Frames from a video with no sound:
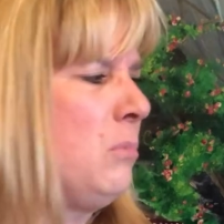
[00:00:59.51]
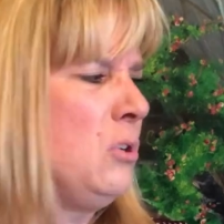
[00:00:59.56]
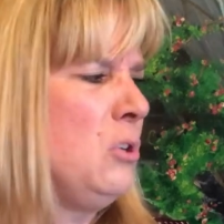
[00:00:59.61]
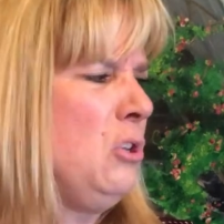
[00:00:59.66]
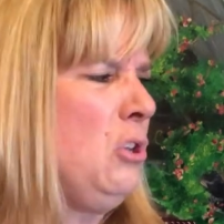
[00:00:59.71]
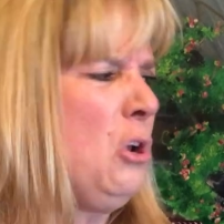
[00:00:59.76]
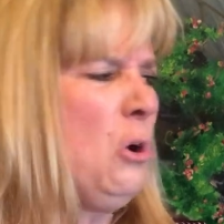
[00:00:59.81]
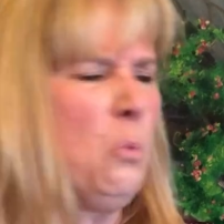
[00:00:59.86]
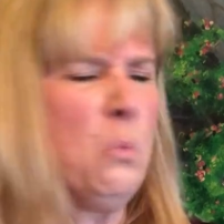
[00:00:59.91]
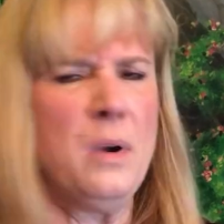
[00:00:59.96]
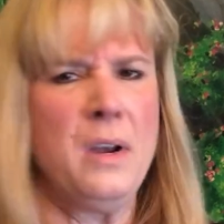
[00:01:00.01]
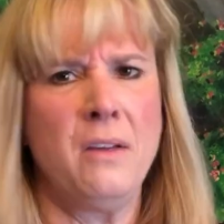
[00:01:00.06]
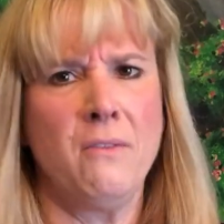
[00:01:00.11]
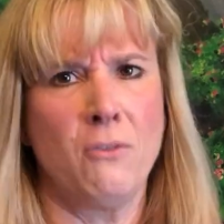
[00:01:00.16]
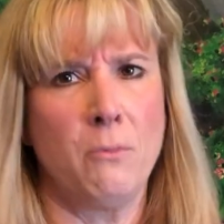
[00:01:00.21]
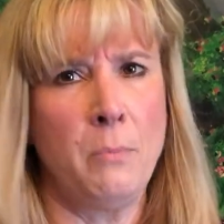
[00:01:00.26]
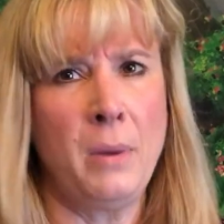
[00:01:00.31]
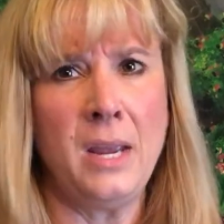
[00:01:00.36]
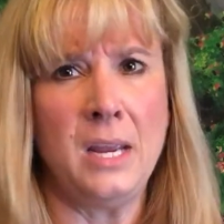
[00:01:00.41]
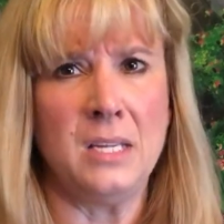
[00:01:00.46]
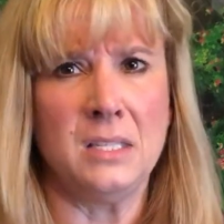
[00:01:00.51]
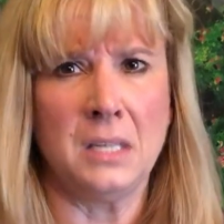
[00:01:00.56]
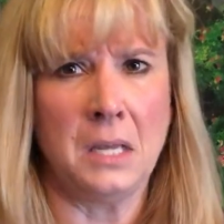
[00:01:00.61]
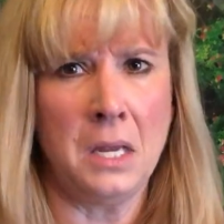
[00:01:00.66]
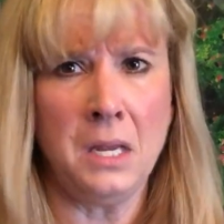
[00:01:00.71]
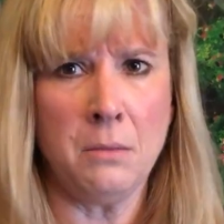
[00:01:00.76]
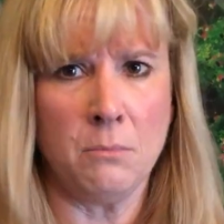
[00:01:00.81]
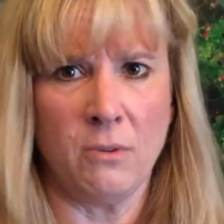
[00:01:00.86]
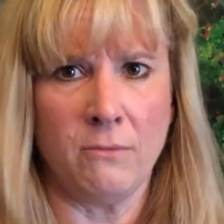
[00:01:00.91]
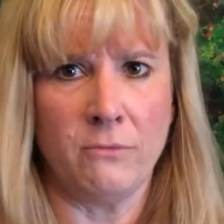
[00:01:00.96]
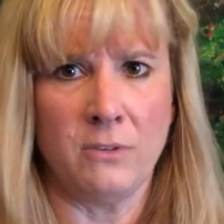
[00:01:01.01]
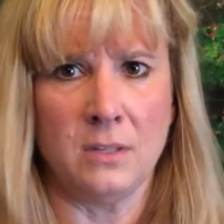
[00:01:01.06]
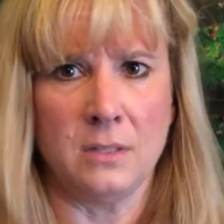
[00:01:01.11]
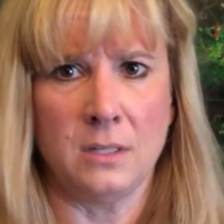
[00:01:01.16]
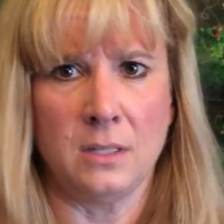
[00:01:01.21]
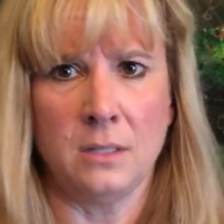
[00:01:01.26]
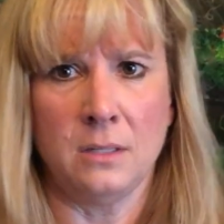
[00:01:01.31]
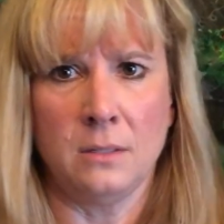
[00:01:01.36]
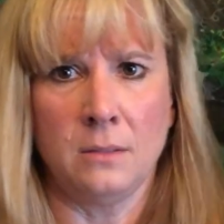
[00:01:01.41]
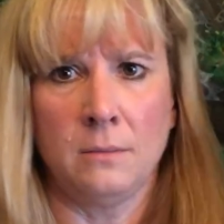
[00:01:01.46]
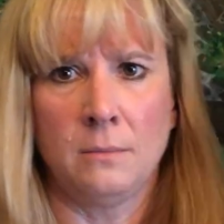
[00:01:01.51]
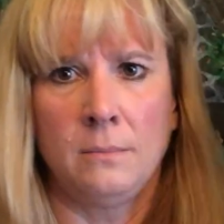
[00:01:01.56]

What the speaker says: "No one ever pays him a visit."